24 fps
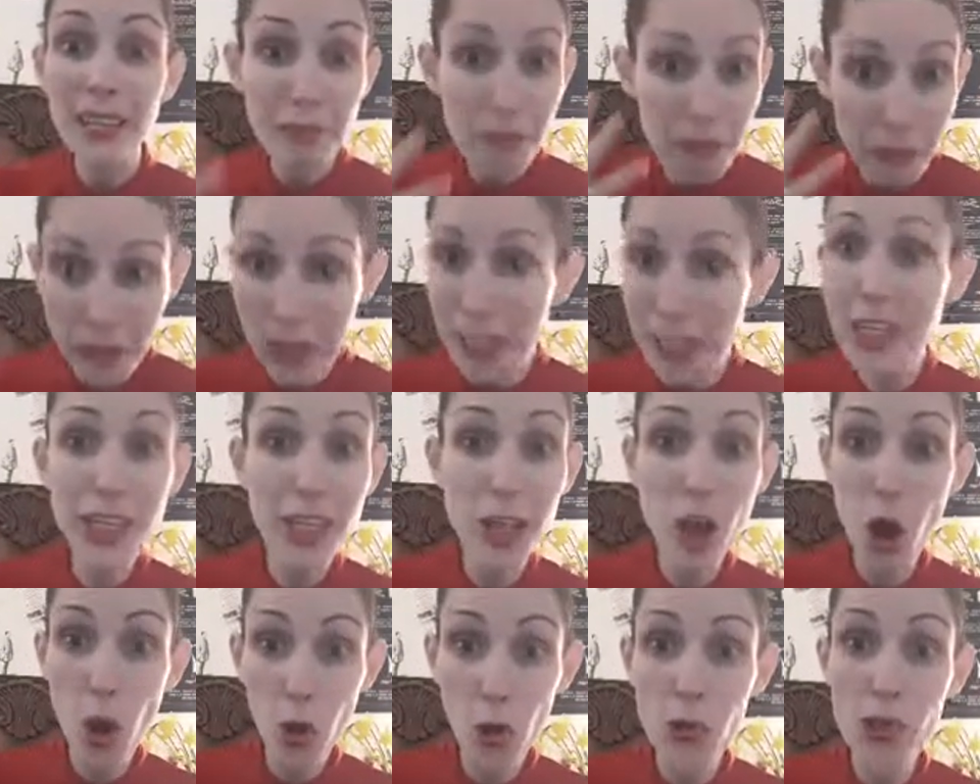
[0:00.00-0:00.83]

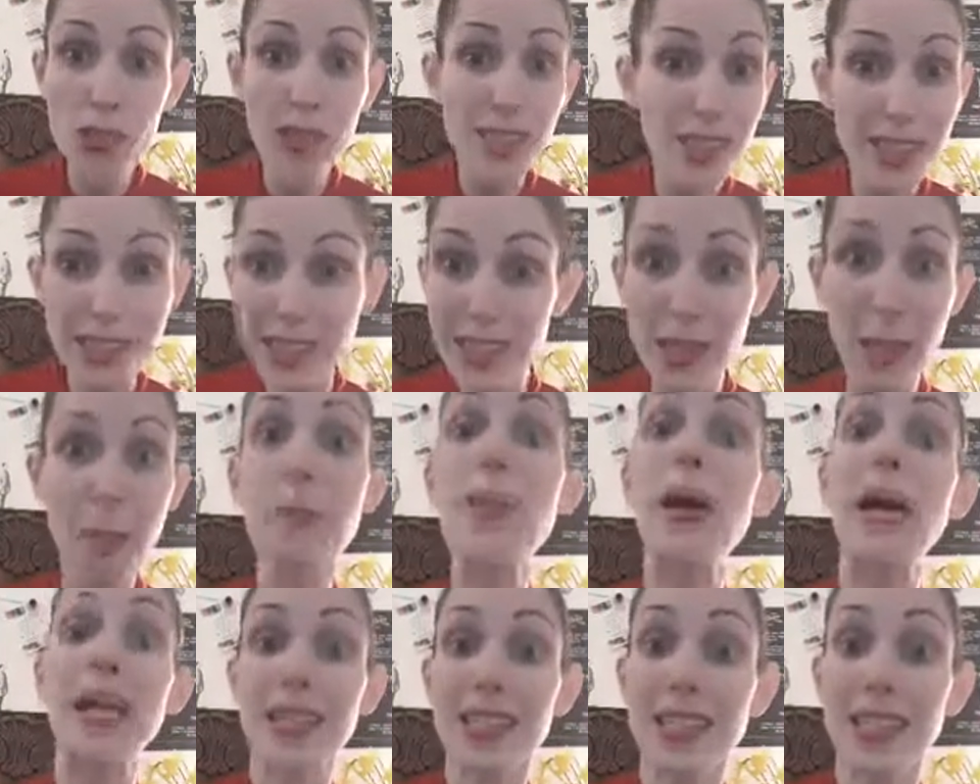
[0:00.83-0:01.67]
videos is the
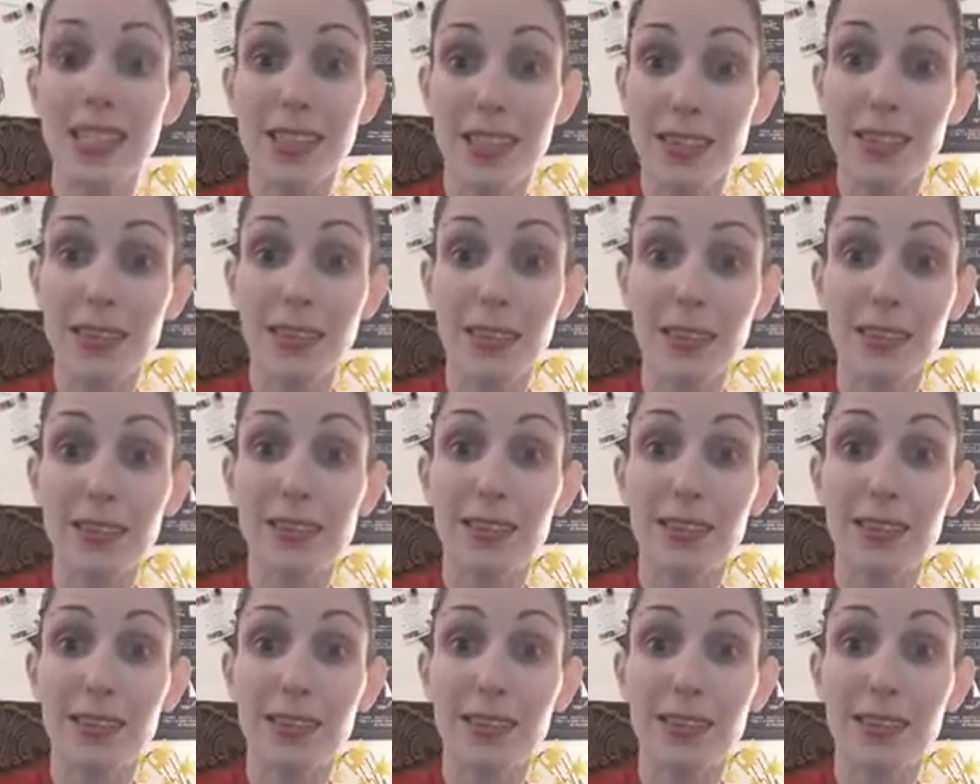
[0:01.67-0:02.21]
best,